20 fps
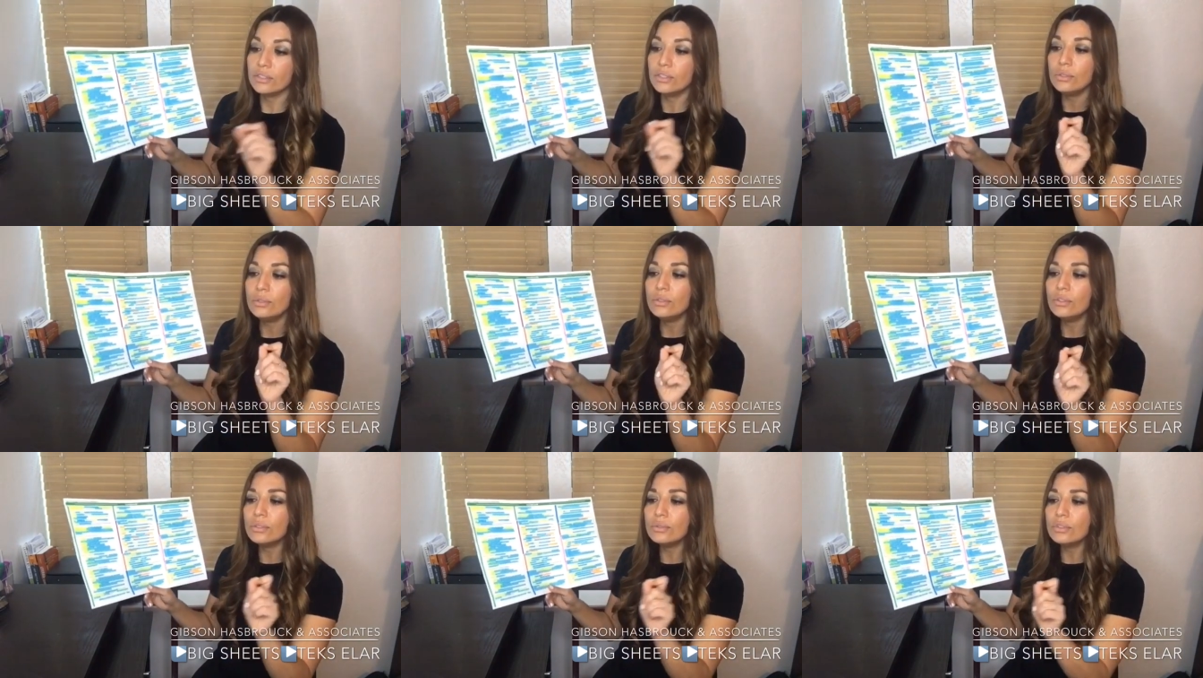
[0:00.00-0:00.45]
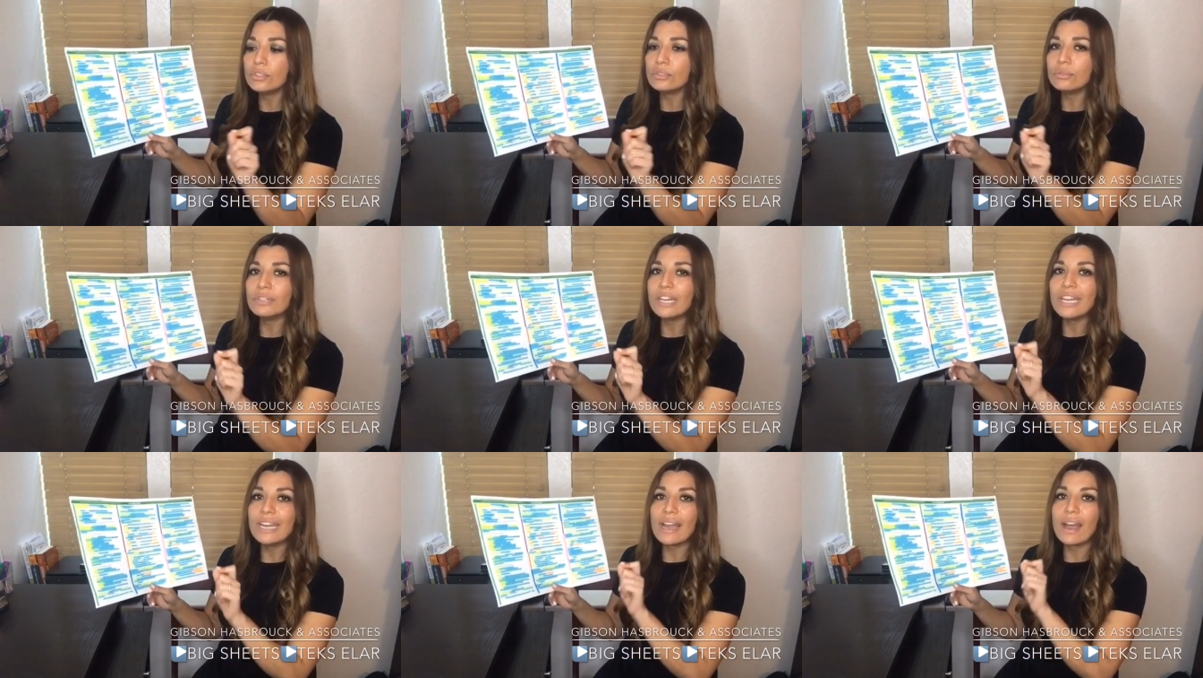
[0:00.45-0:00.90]
you go
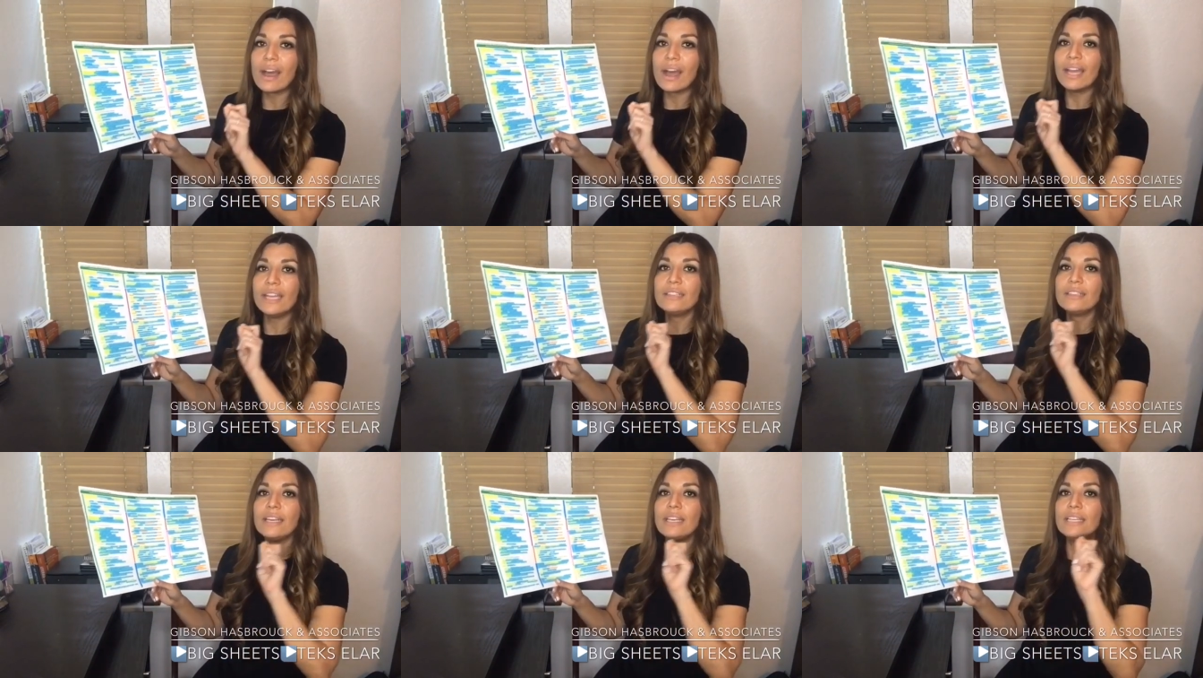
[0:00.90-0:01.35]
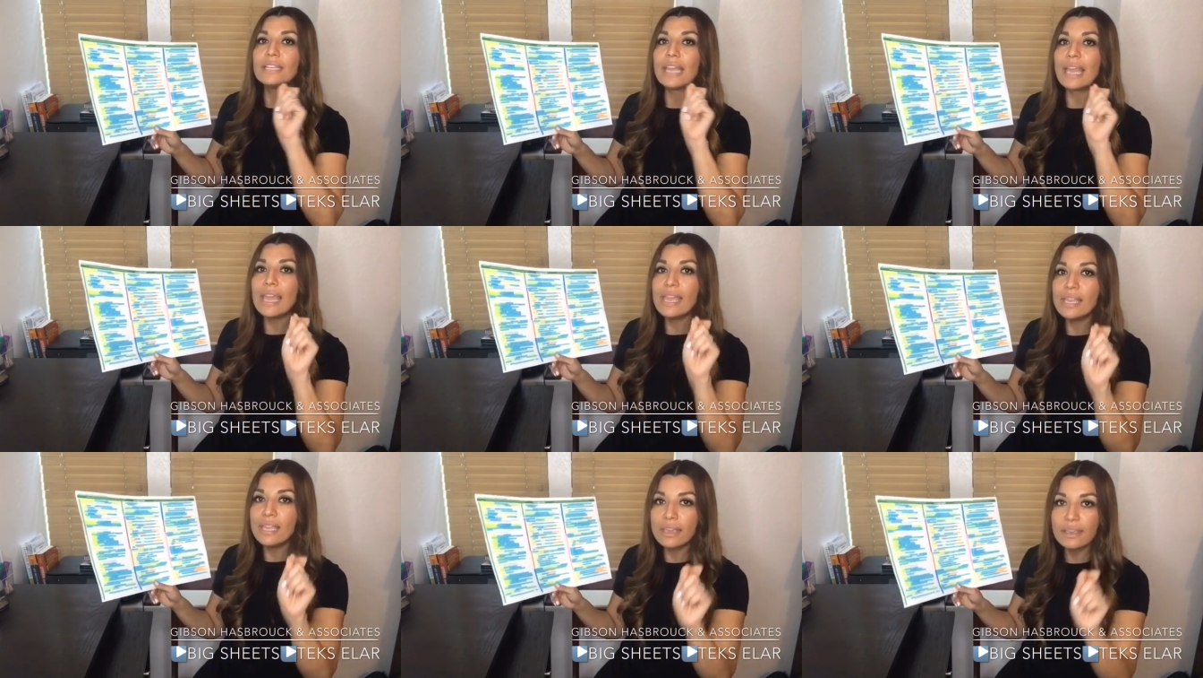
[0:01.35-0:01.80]
through and highlight
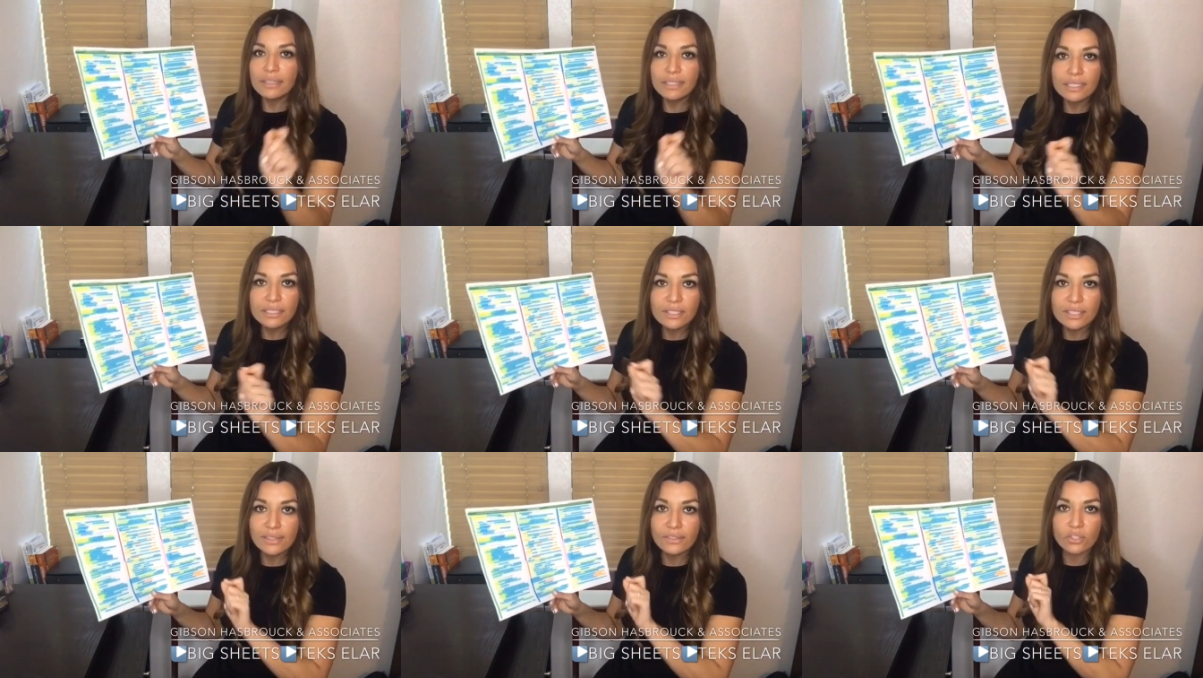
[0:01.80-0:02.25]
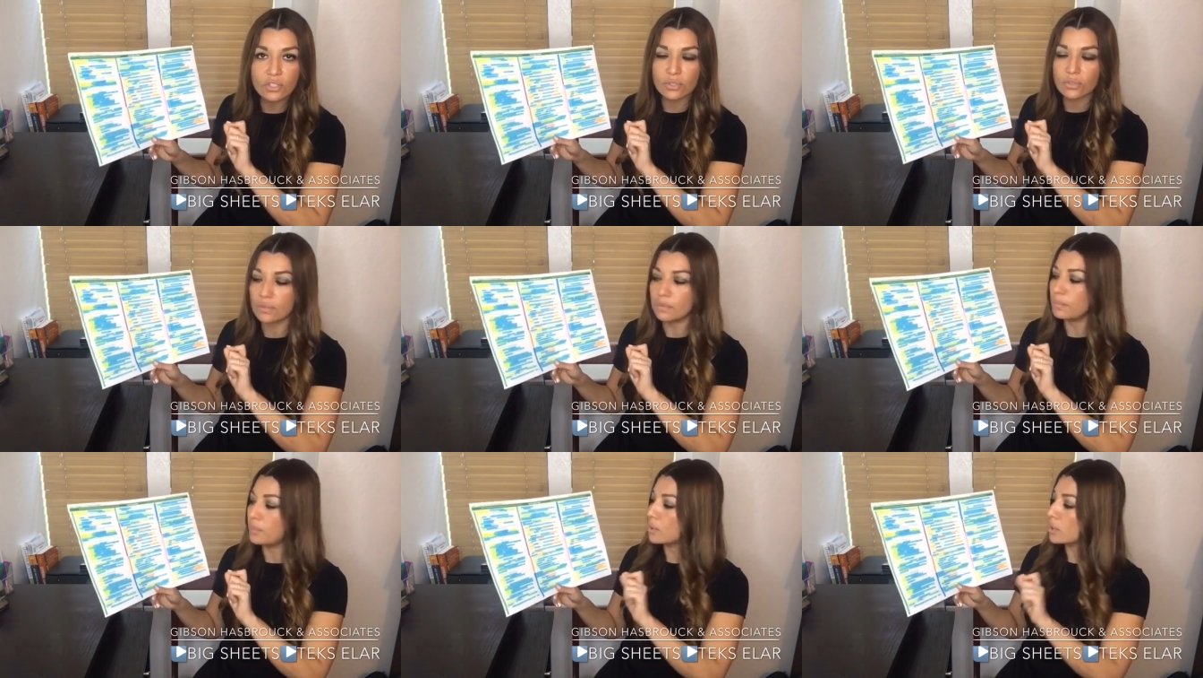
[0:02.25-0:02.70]
any teacher
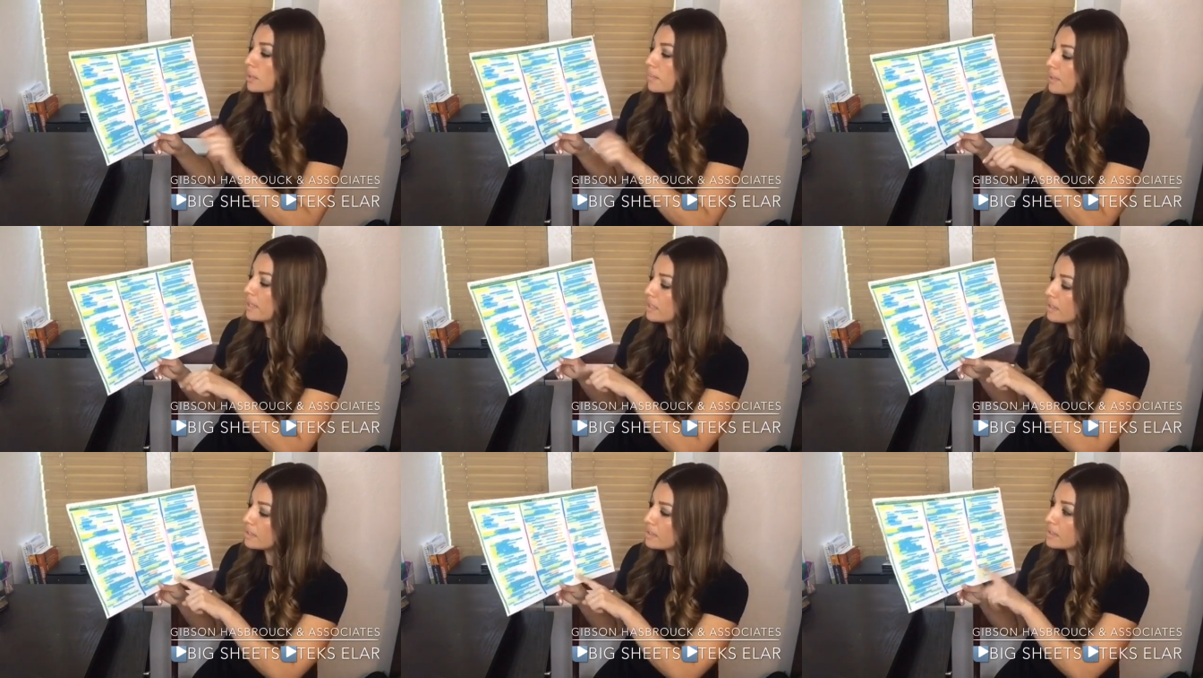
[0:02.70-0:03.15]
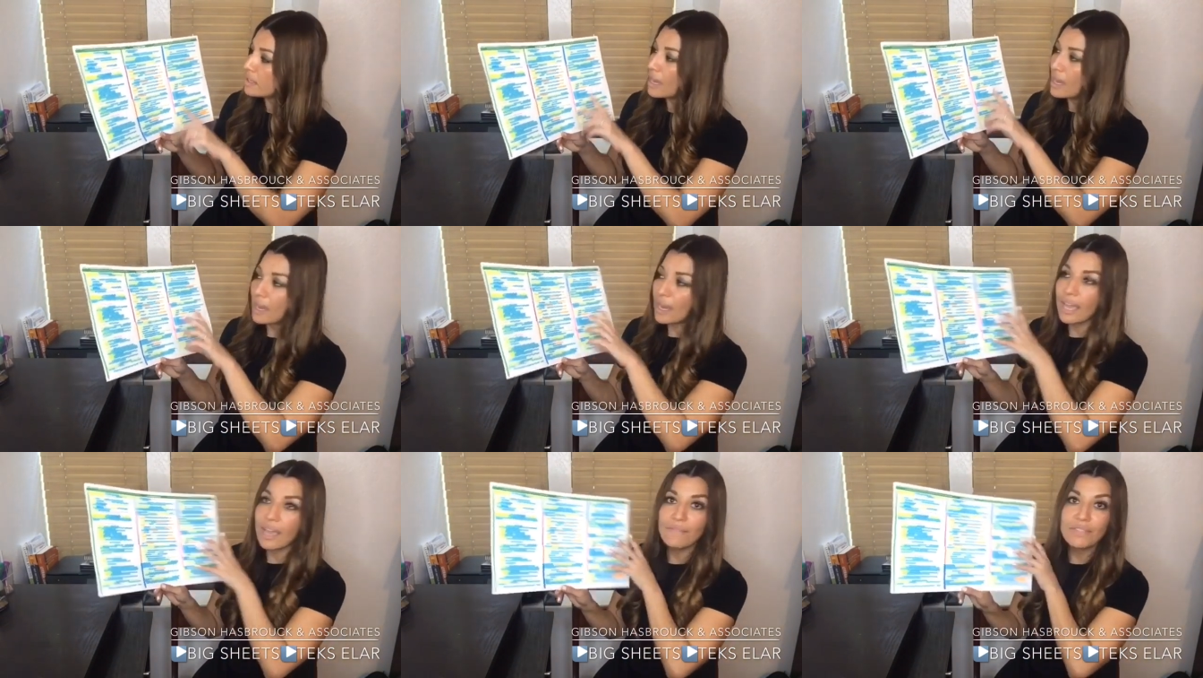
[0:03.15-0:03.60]
support, because
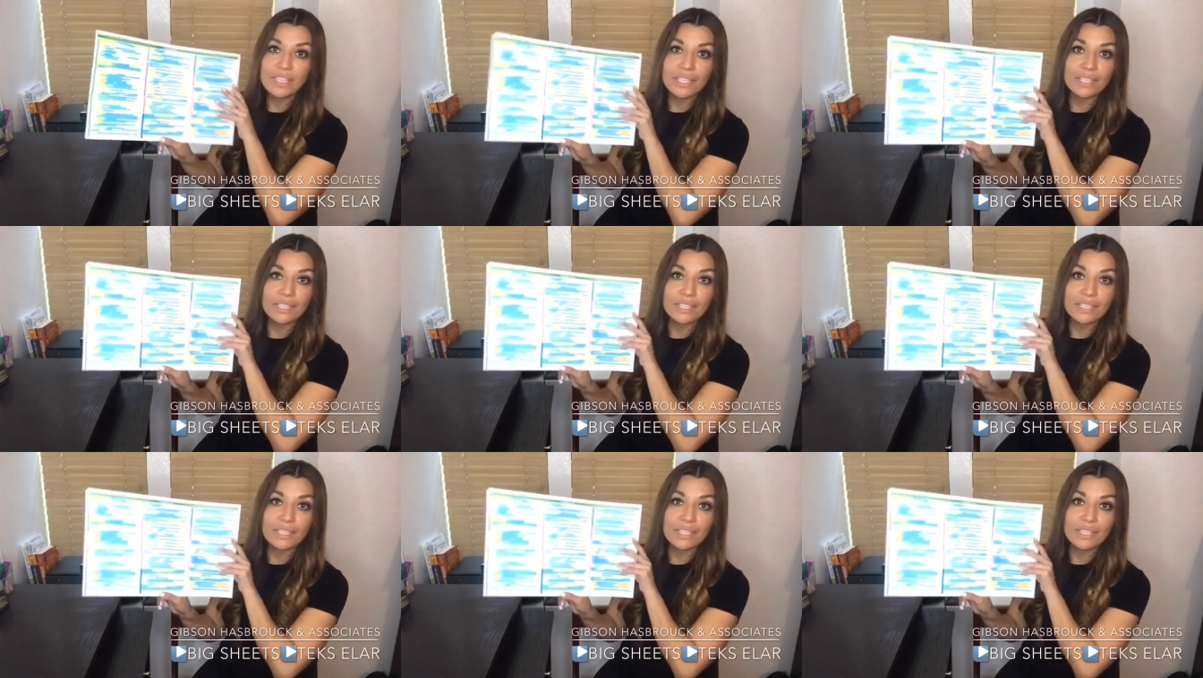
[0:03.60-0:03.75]
I have